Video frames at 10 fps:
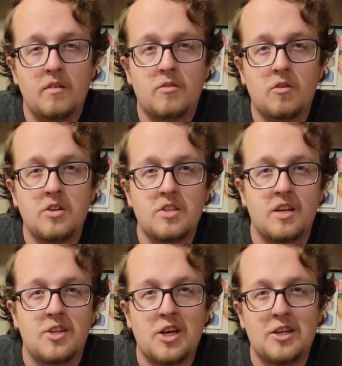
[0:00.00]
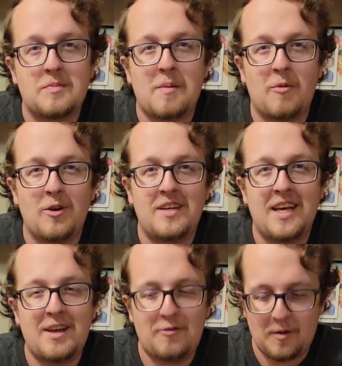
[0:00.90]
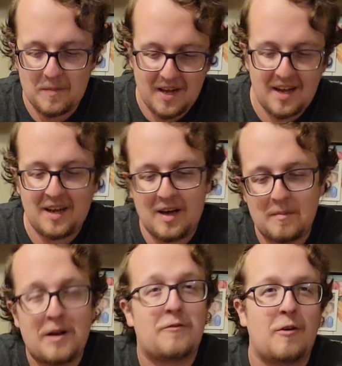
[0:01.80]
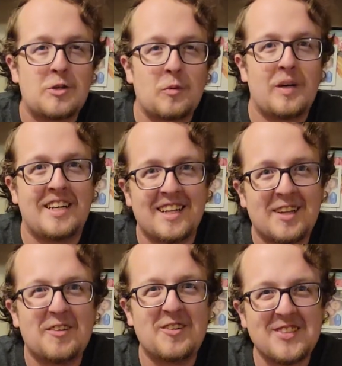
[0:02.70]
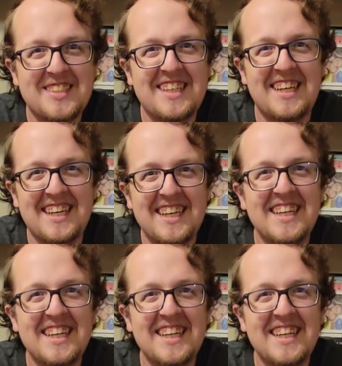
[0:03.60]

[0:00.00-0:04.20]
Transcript: Of of course, shout out to my boy Dave for being my first win at locals today.